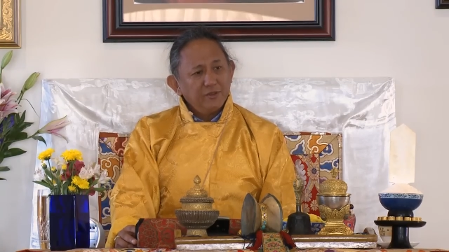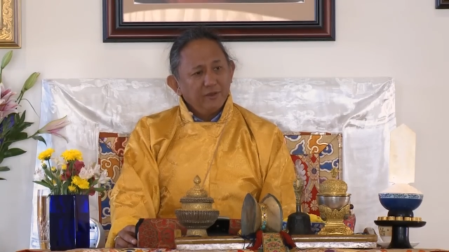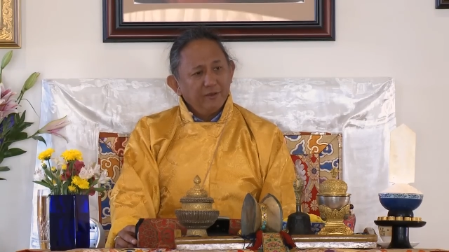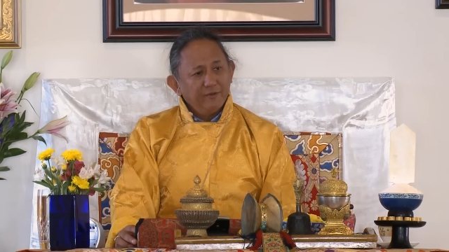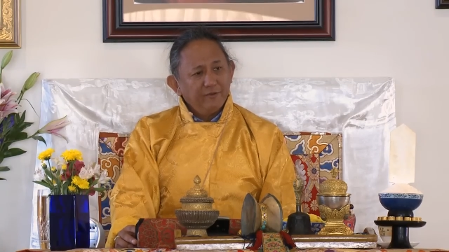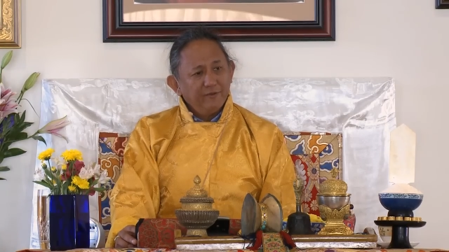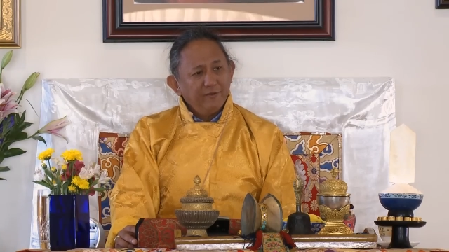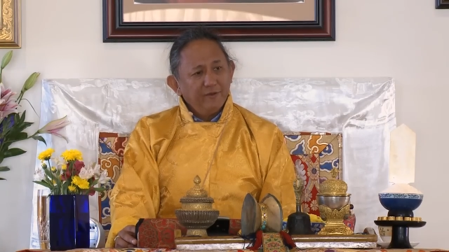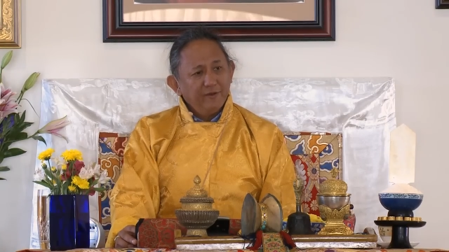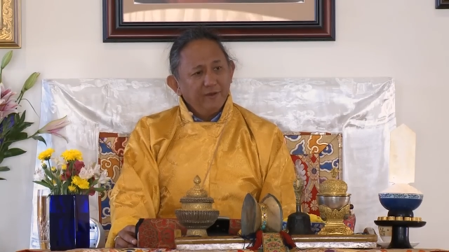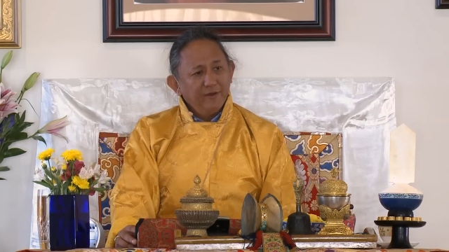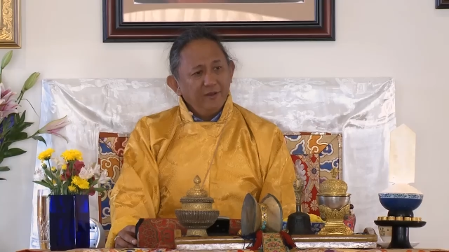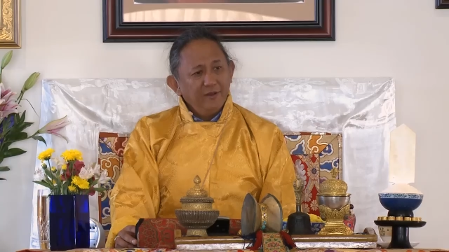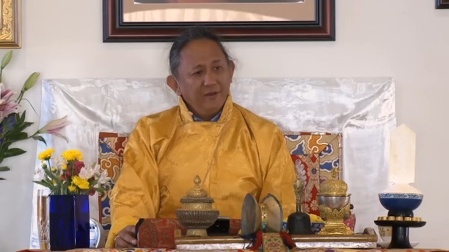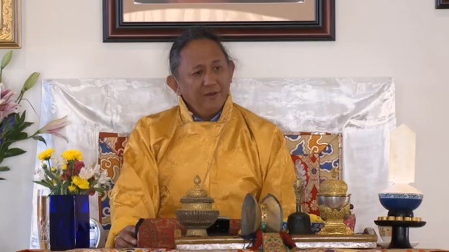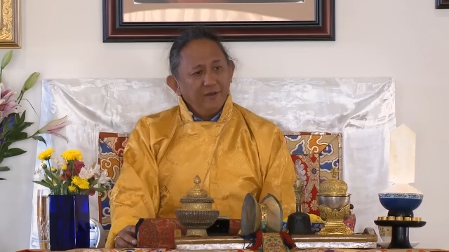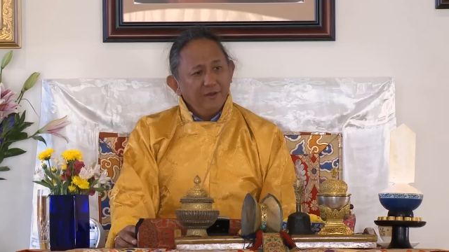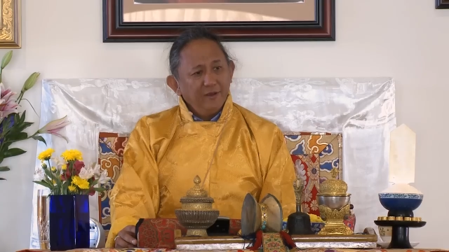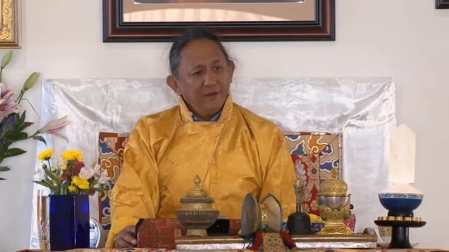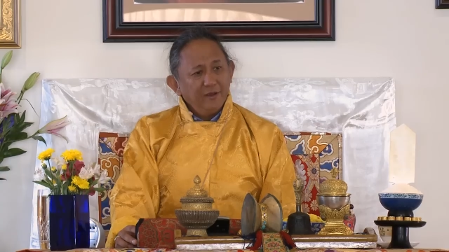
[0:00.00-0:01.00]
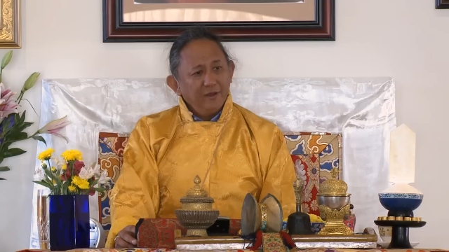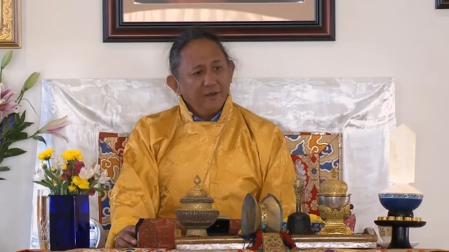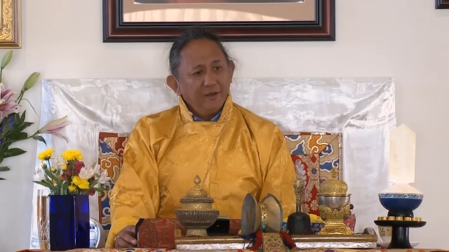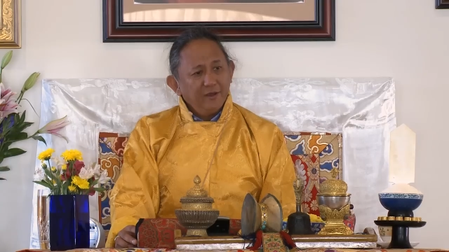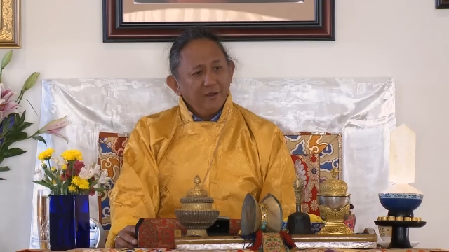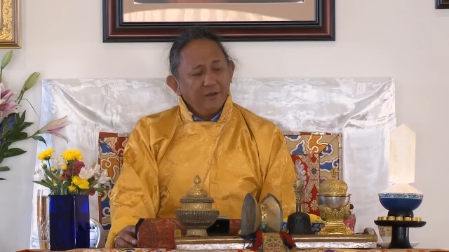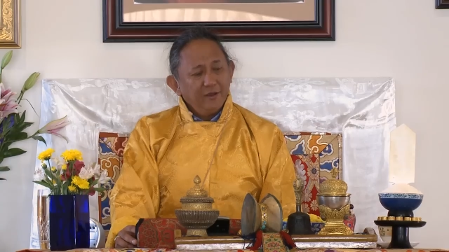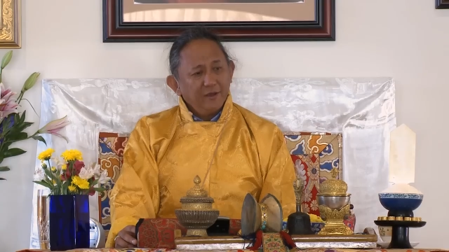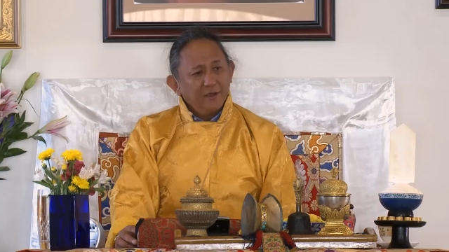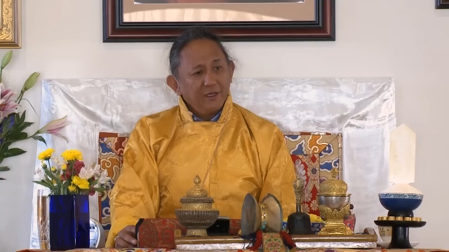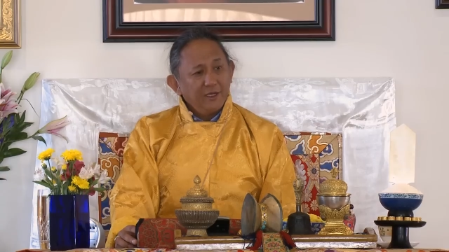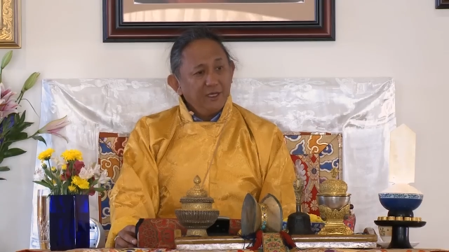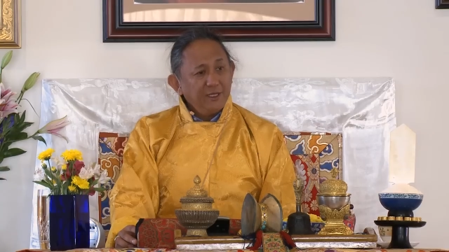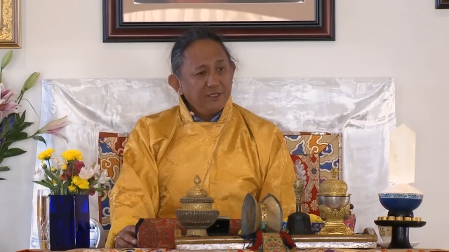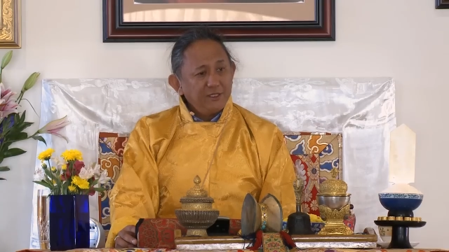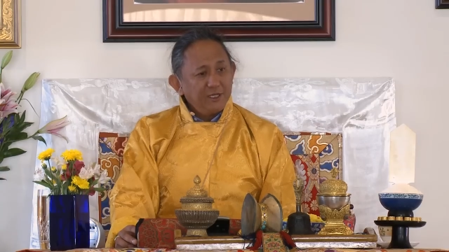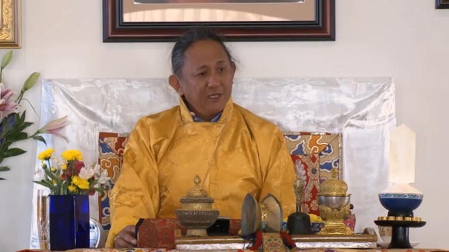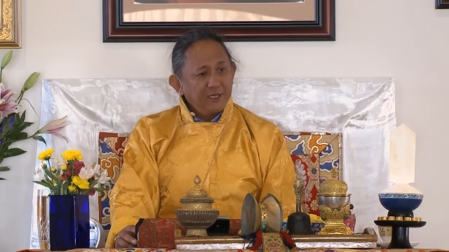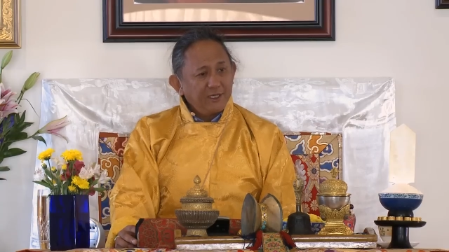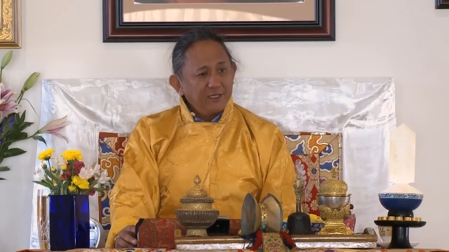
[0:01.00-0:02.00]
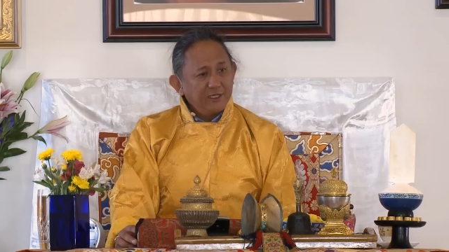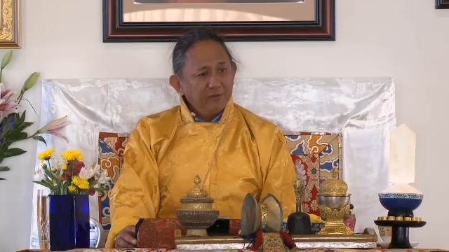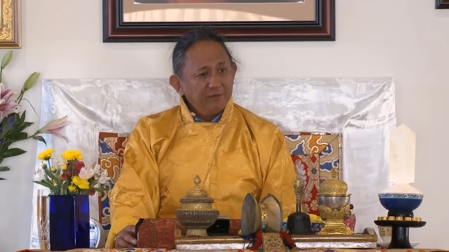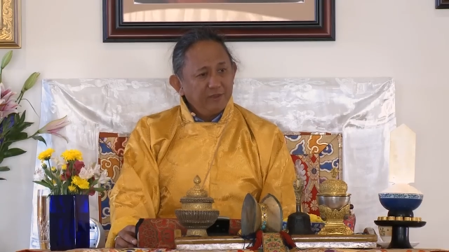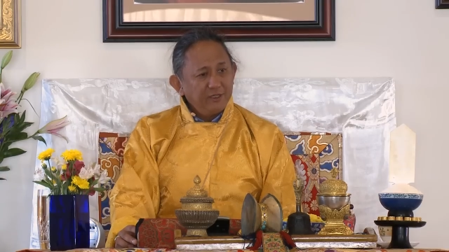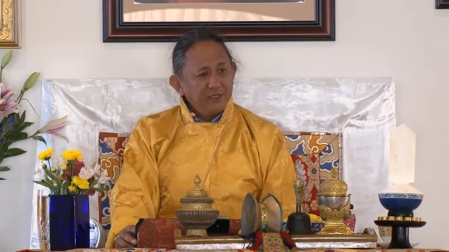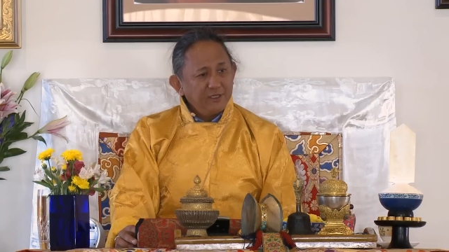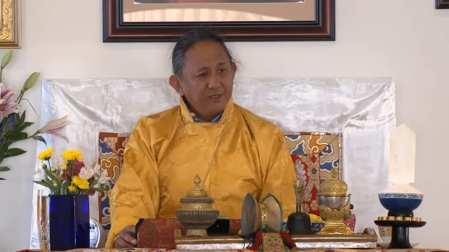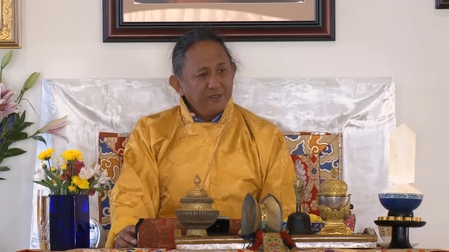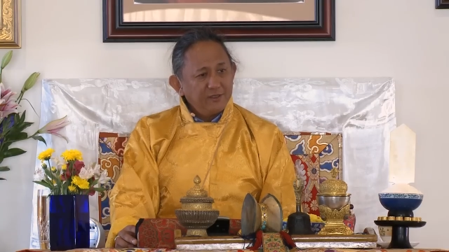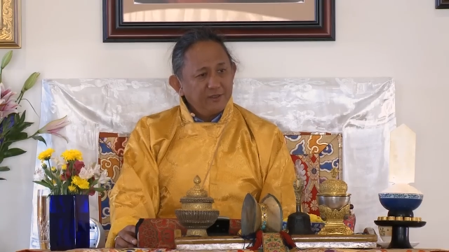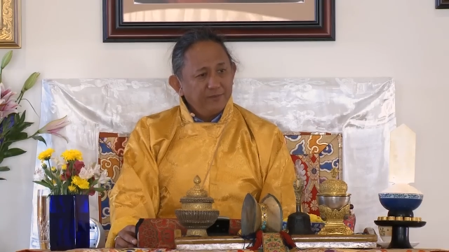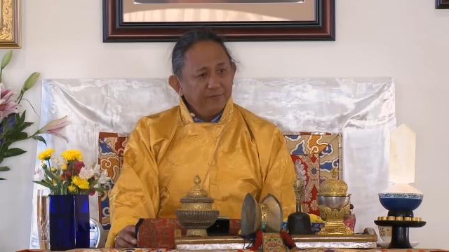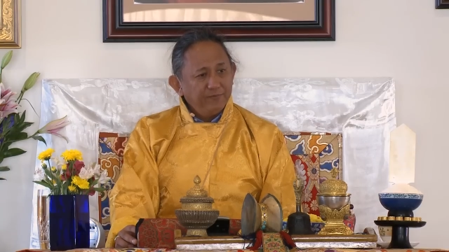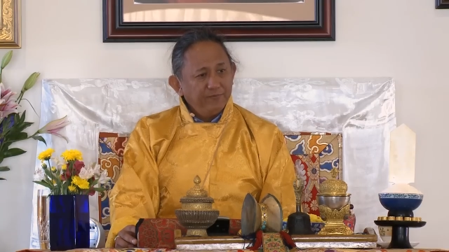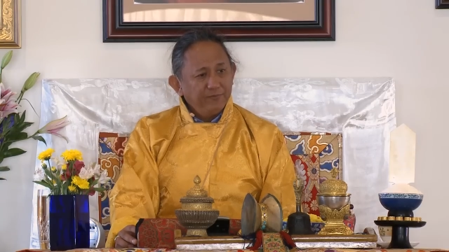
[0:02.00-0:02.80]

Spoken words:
of klesha activities,